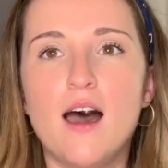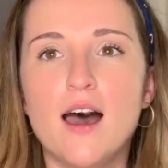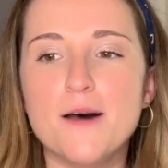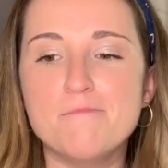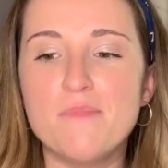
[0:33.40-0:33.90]

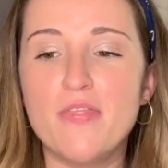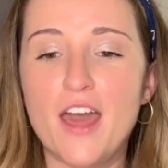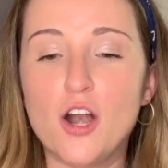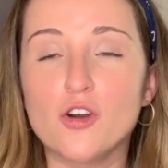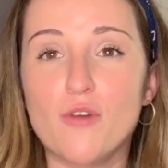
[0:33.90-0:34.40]

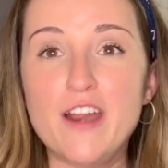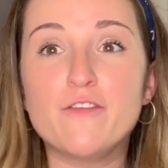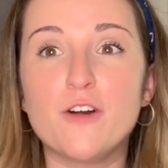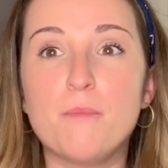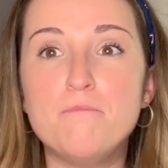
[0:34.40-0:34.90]
that are great
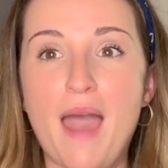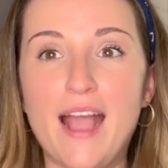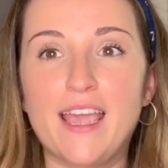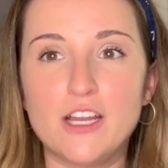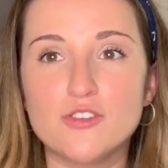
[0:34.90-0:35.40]
for
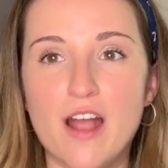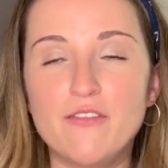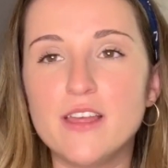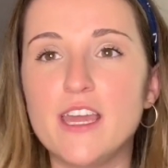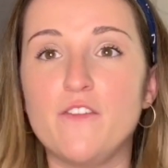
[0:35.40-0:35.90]
packing and
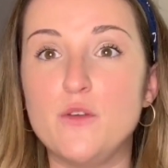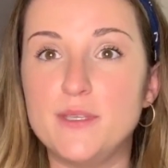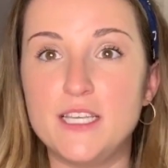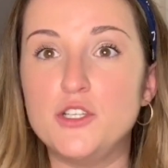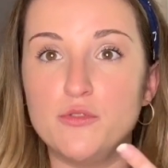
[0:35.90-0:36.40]
traveling. If you
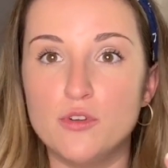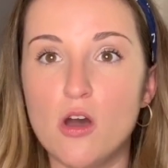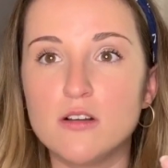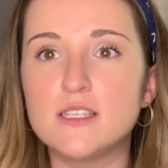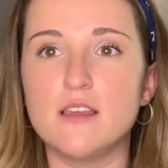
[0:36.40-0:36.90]
see two
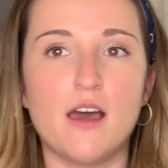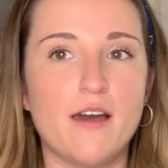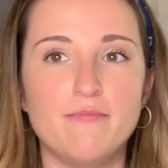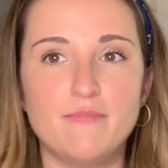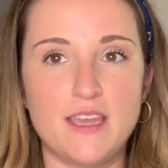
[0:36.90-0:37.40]
dogs,
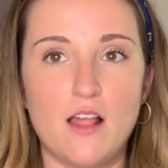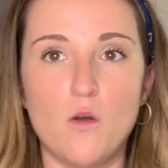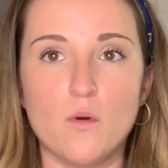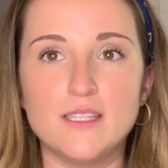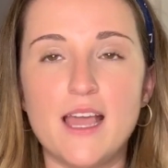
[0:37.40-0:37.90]
the
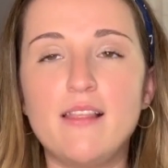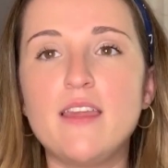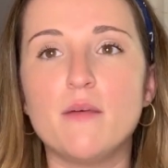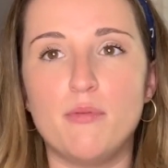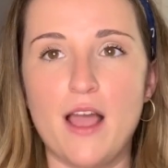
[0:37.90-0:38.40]
yellow one's
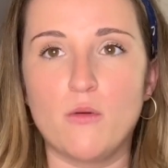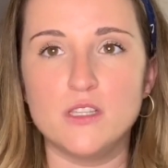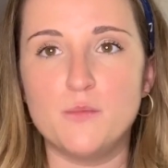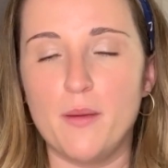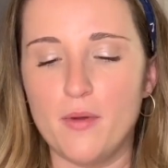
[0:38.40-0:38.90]
Ellie, the black
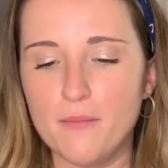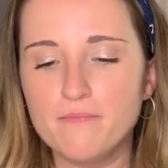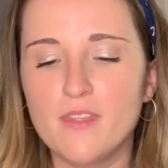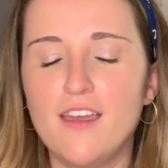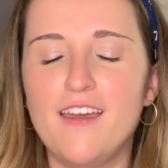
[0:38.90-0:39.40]
one's Pippa.
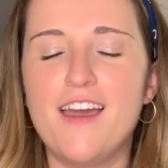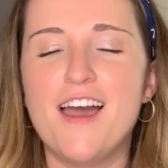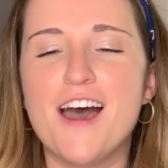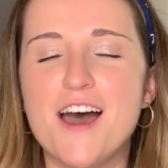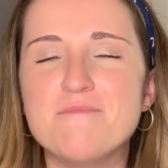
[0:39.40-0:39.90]

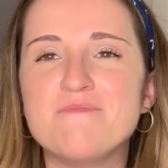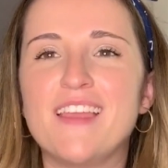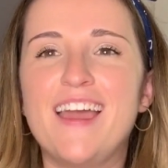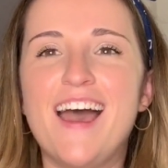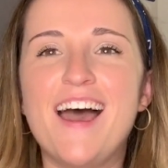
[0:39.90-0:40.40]

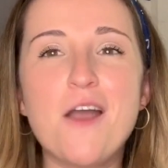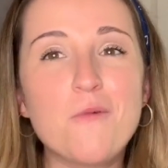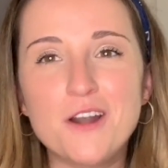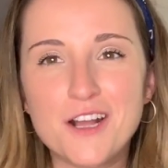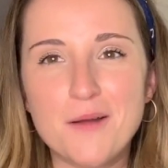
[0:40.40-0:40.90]

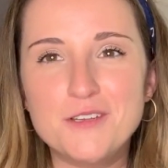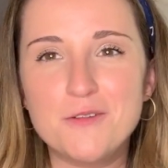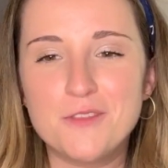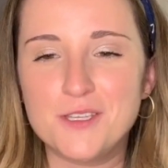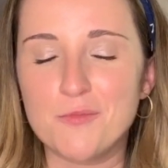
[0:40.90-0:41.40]
I wanted to come to
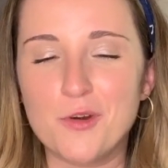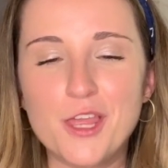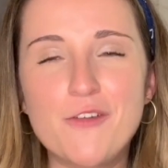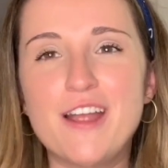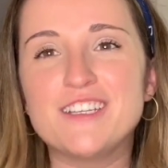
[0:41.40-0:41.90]
you with some
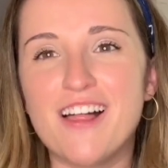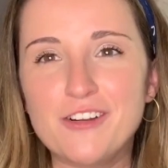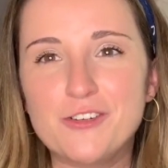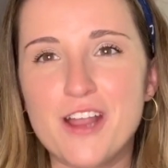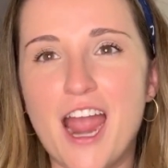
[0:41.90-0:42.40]
really great
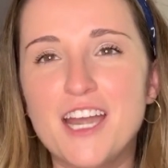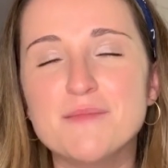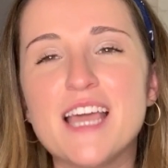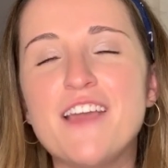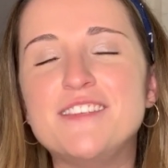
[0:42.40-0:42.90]
Dollar Tree
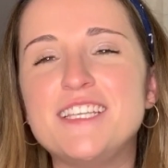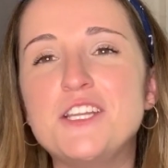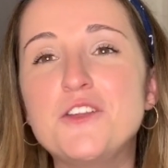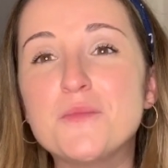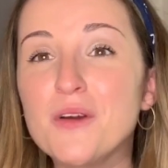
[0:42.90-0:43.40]
items. I've
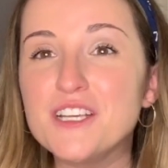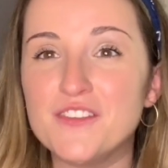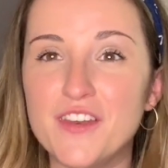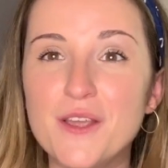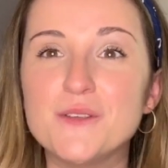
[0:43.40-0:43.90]
seen
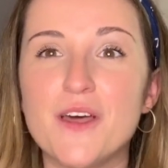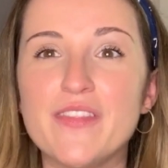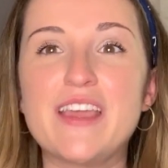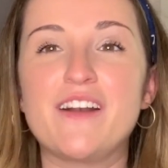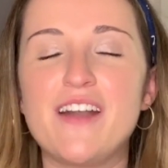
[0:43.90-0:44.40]
numerous videos
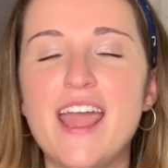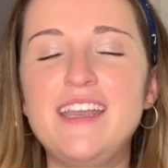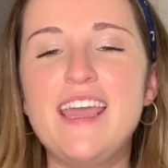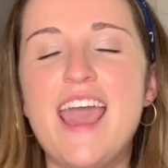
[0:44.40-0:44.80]
on the internet,